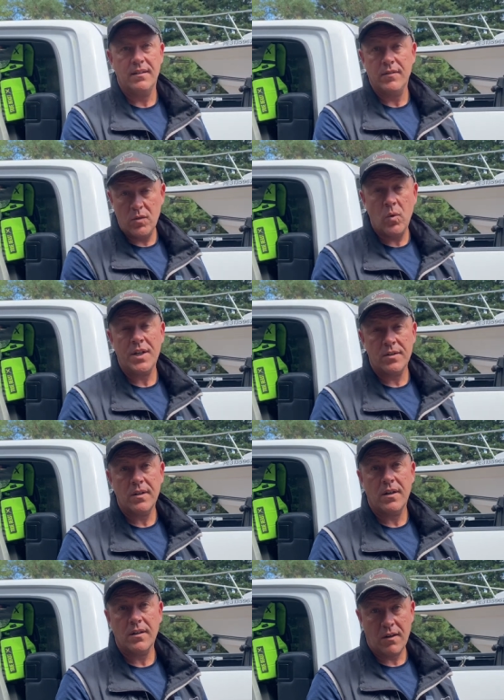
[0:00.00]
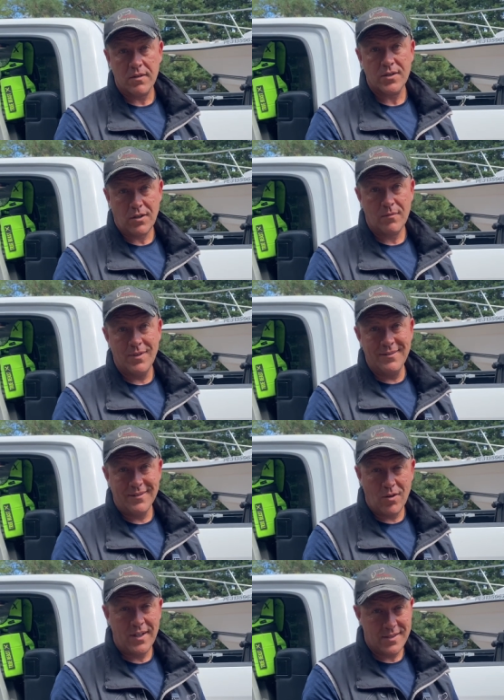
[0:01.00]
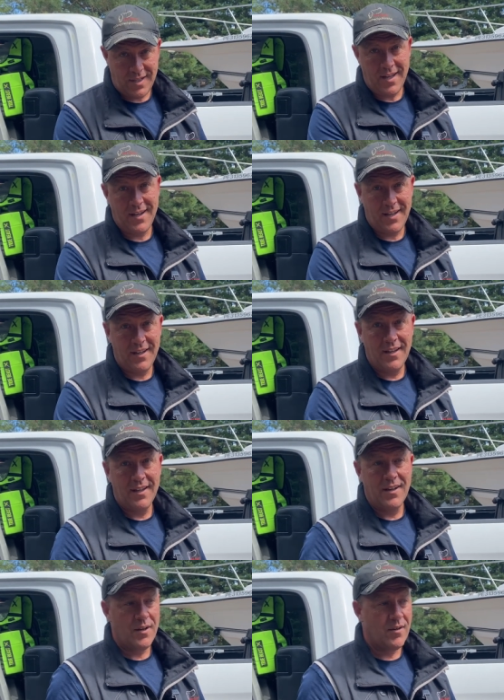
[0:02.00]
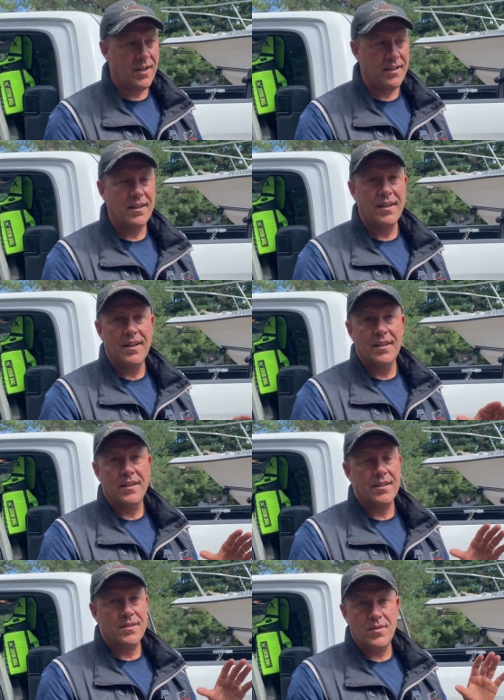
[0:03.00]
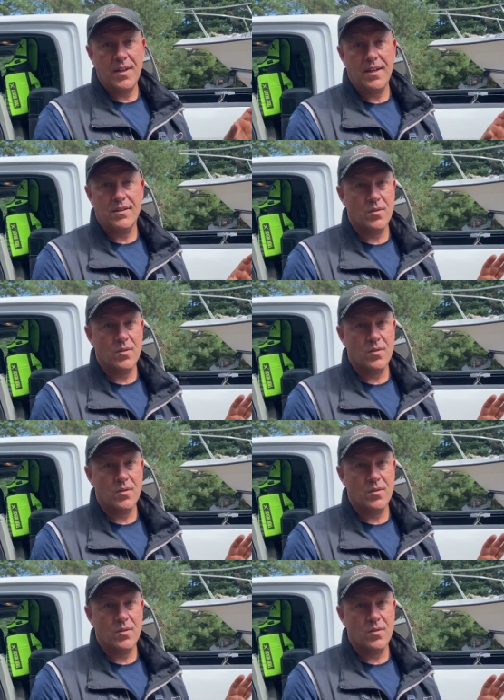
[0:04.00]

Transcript: If you want your dog long-term and sanity, all right, do that.